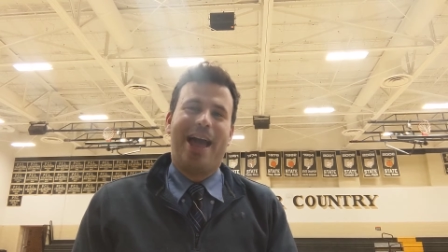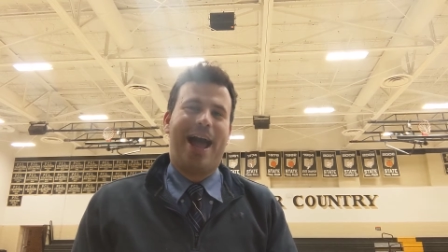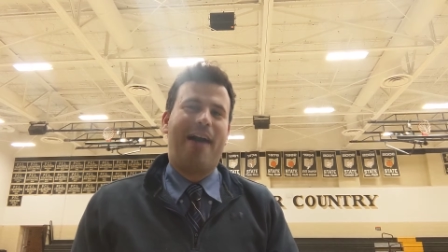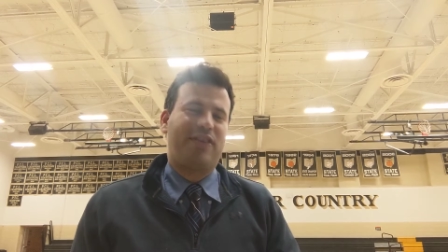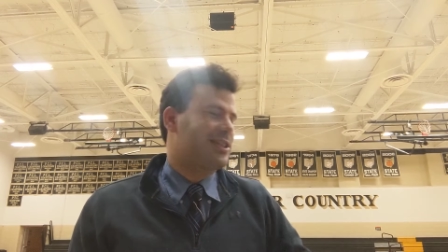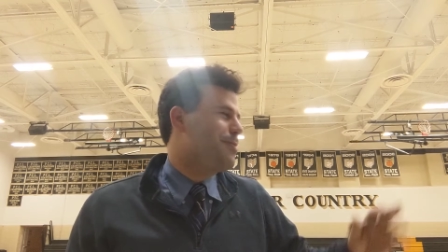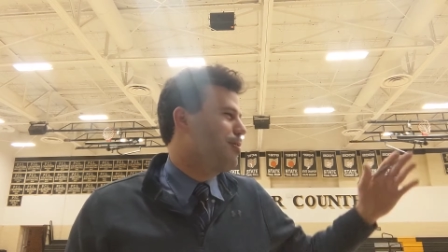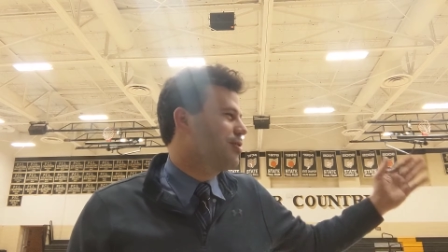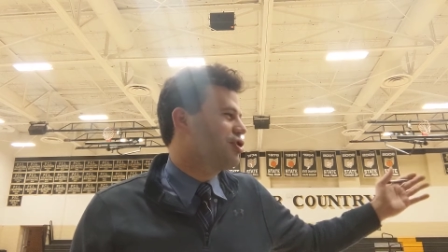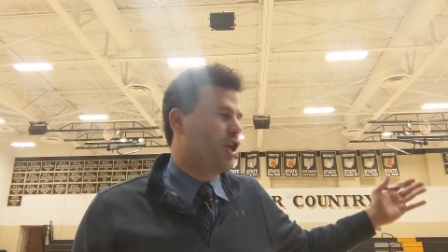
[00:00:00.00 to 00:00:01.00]
And obviously,
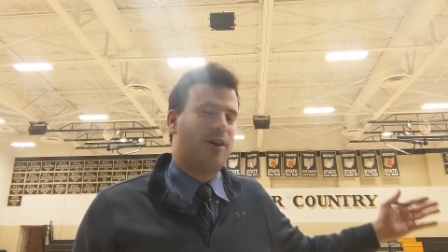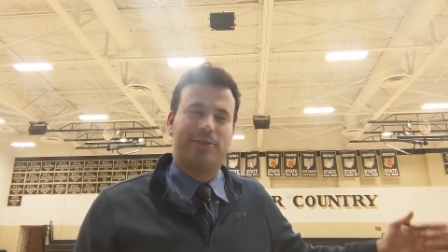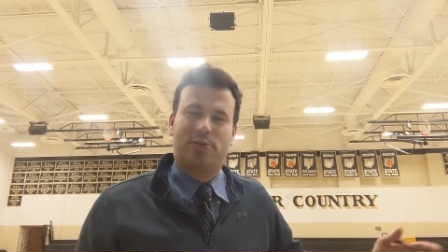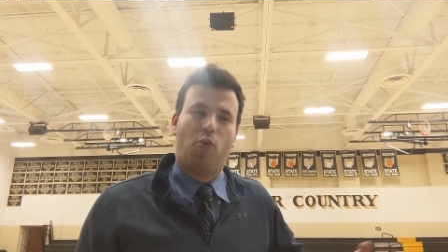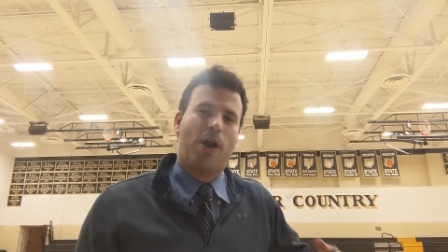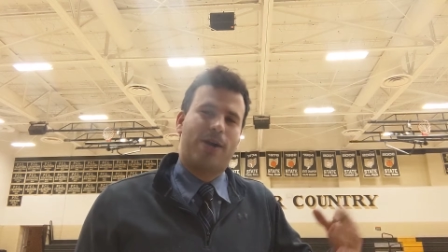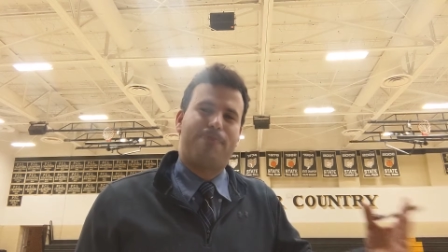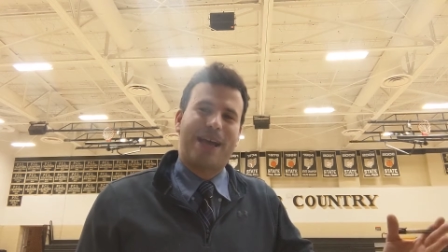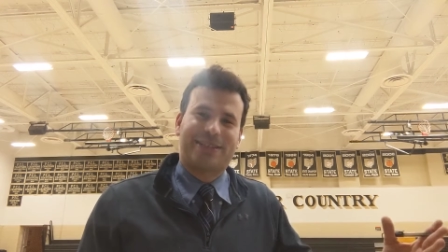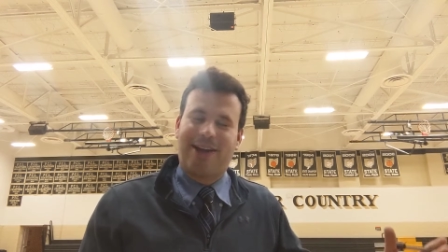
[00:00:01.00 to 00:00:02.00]
Burt Jones Jones, one of the
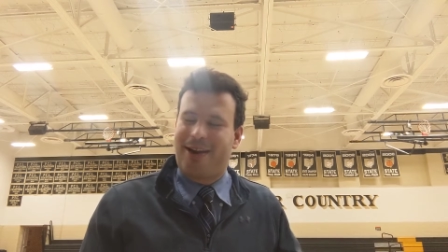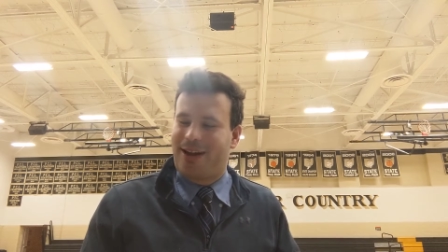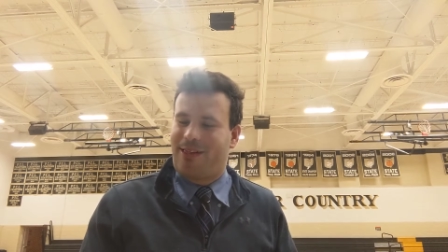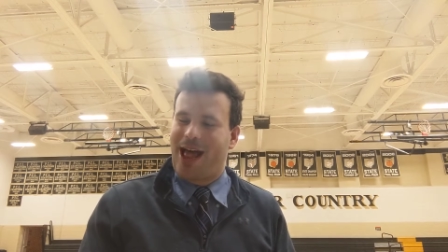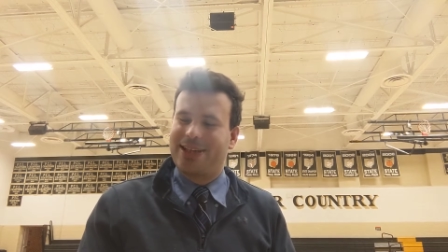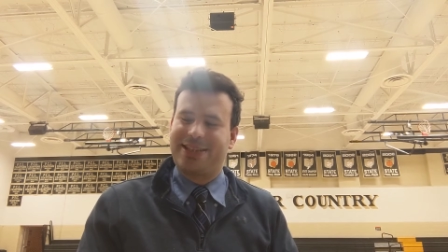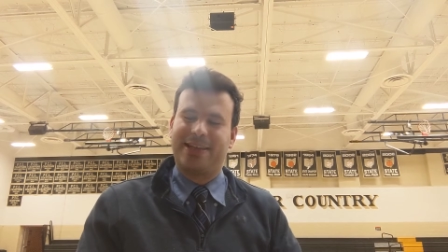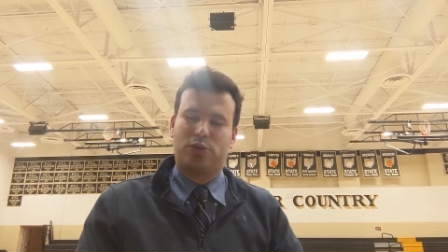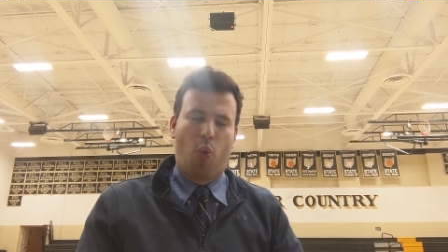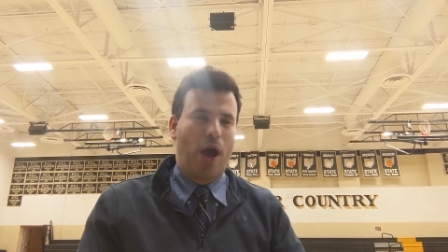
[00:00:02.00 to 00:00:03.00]
best on the glass. He
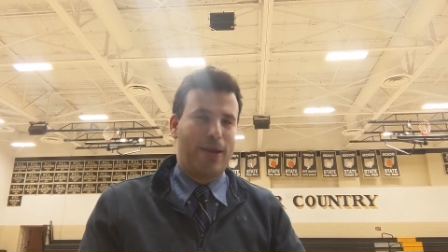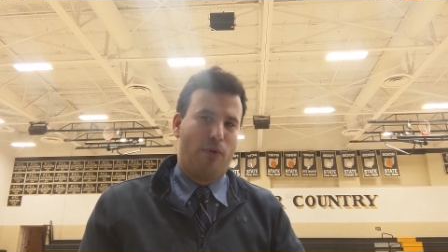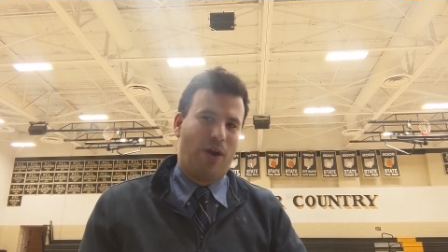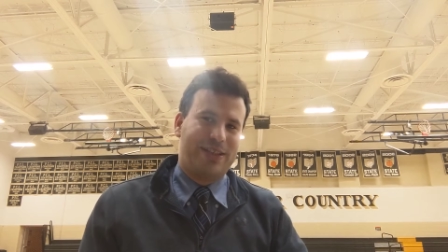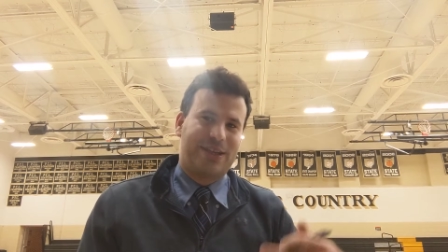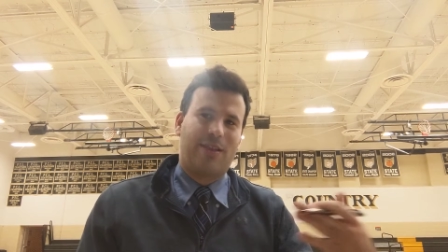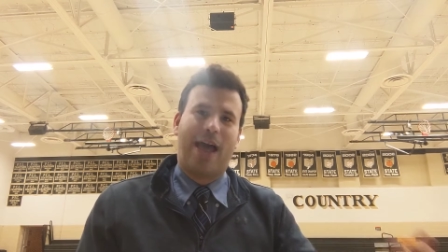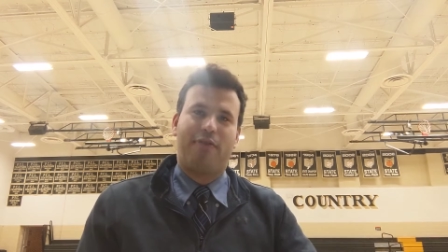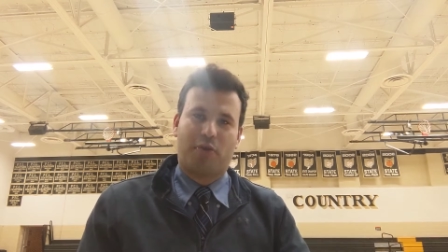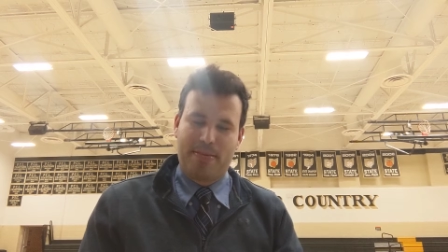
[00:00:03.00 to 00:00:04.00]
had 20 points,
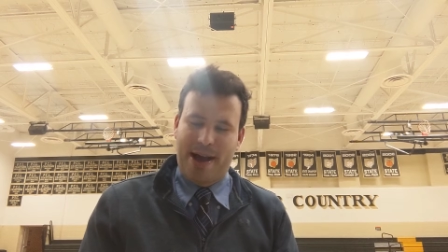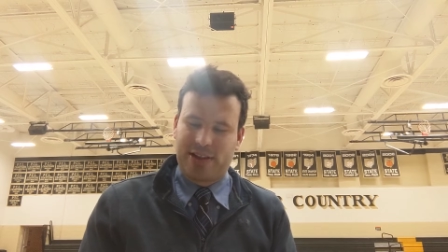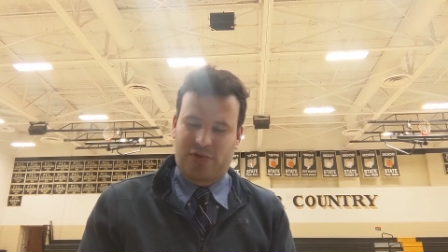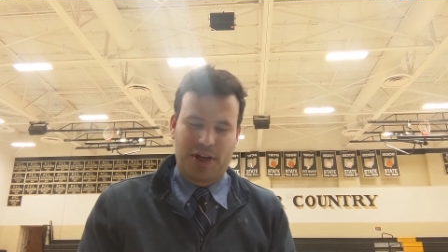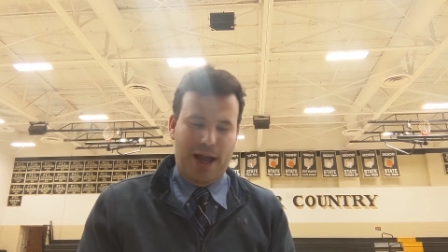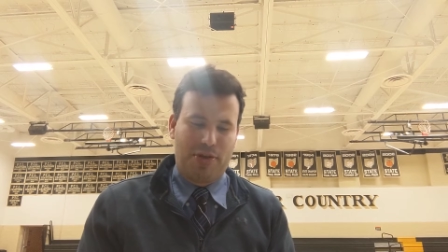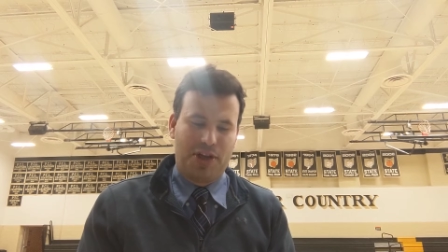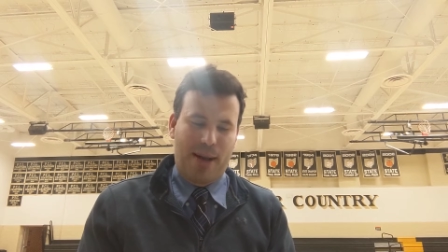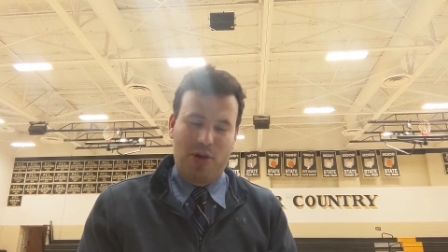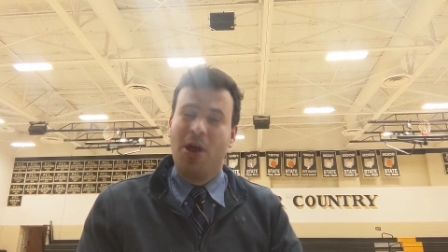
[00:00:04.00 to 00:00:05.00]
11 rebounds for a double
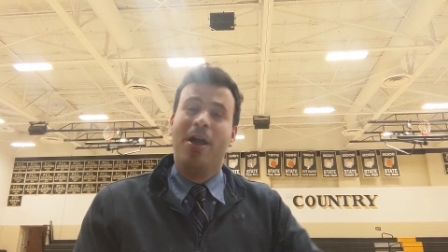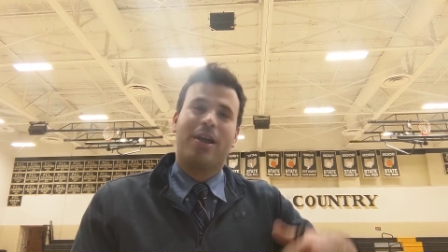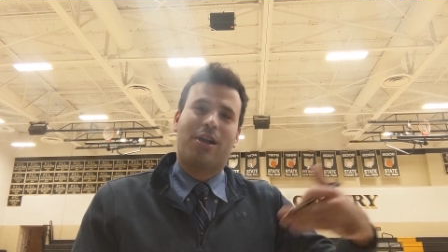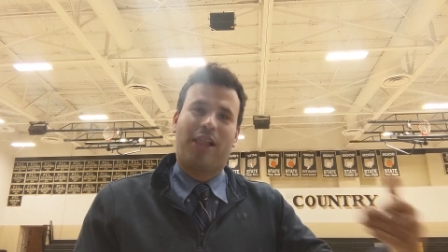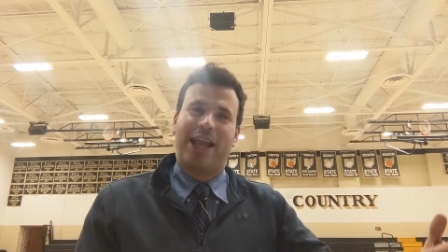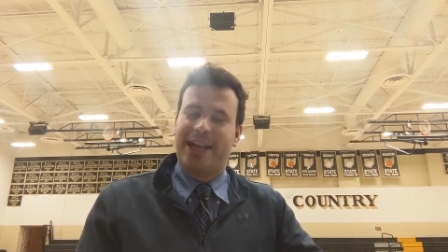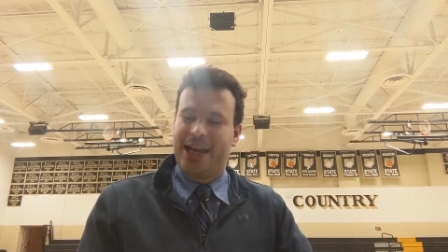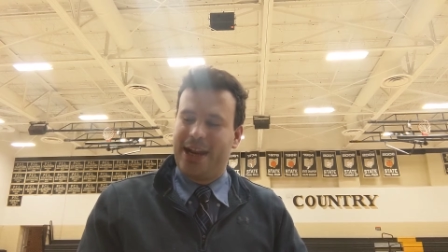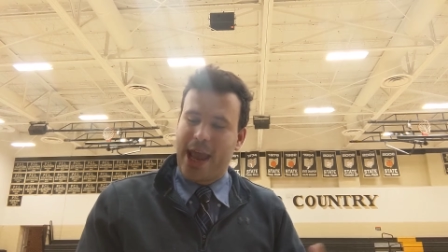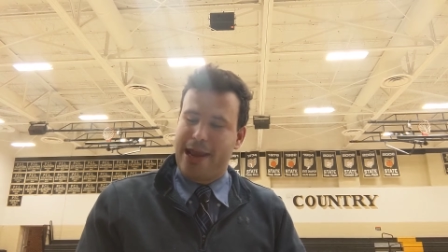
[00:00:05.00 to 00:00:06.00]
double. Clay
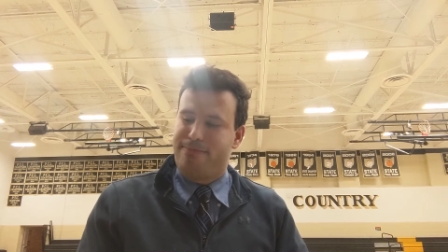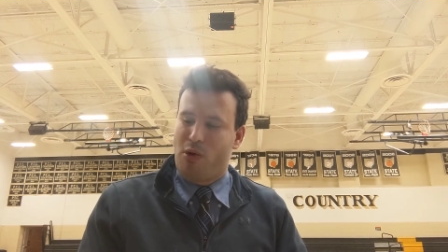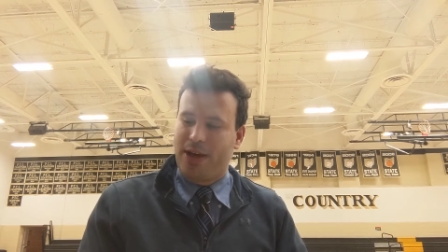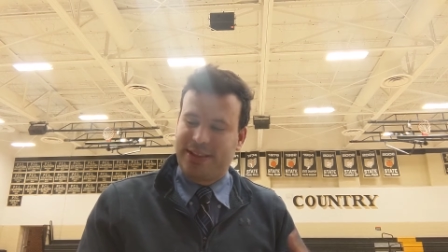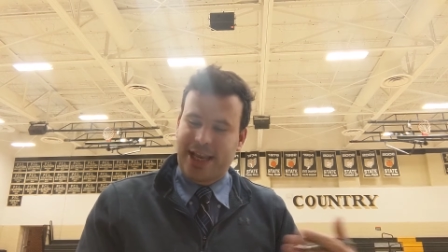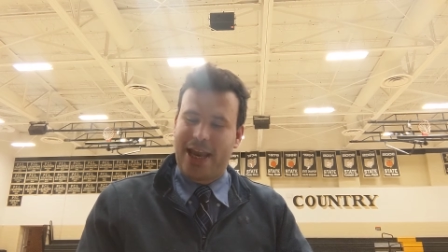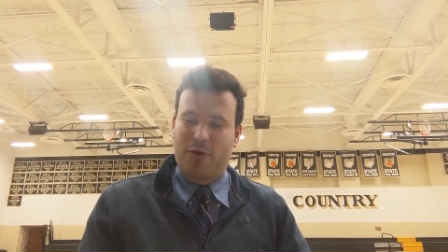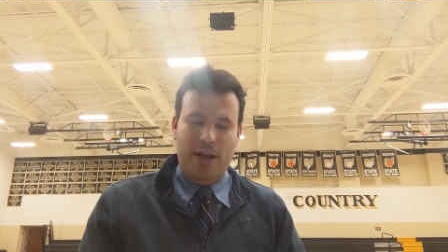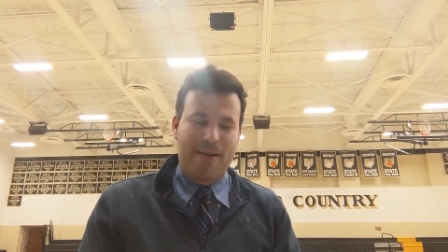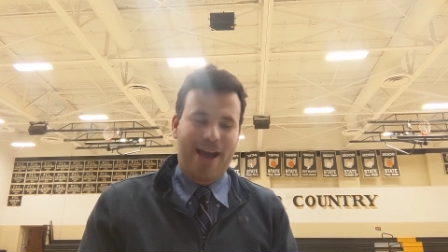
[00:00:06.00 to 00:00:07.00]
Dean, eight points,
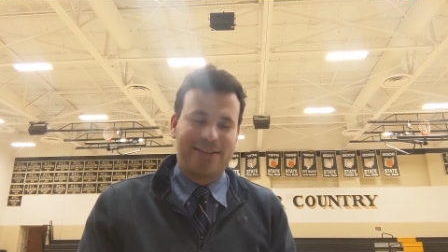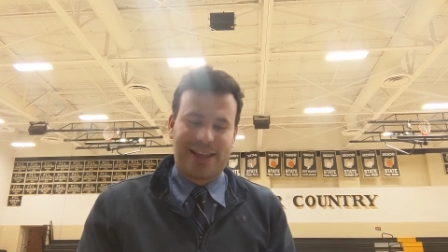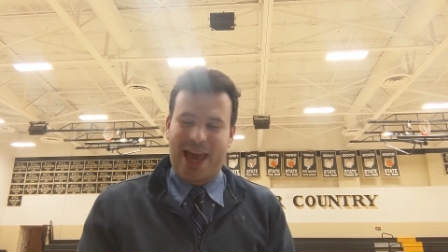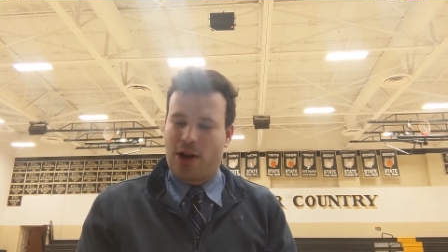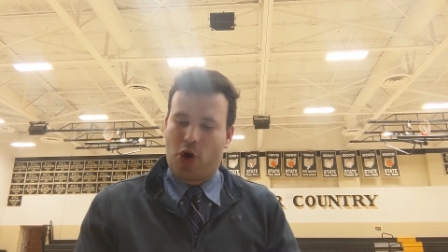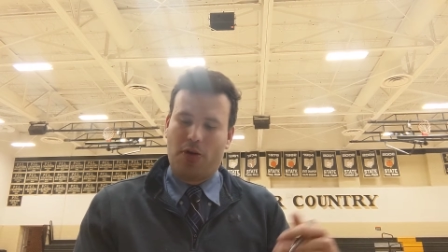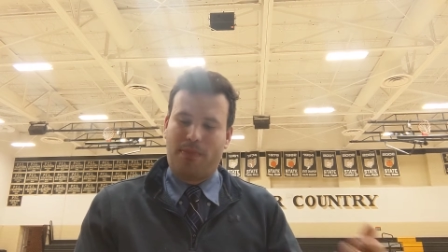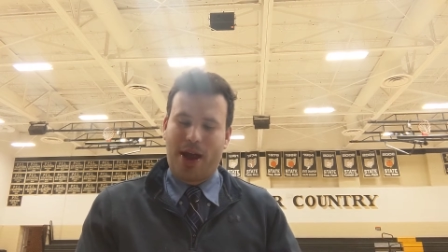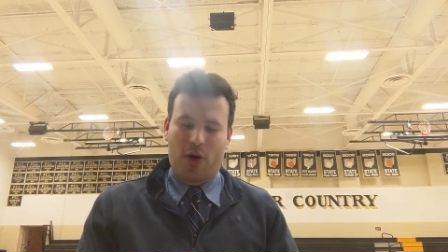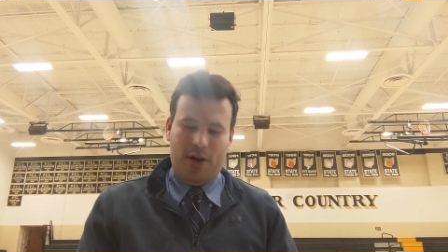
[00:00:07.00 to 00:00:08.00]
eight rebounds. Again, Colton
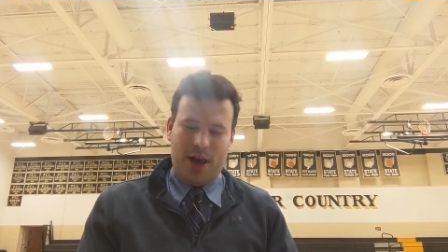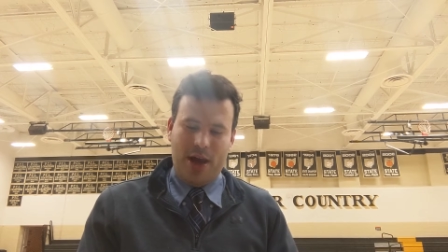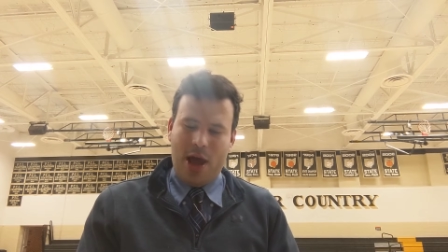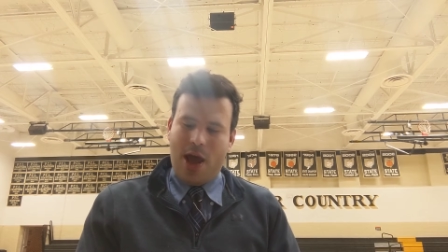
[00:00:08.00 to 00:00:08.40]
Majorca,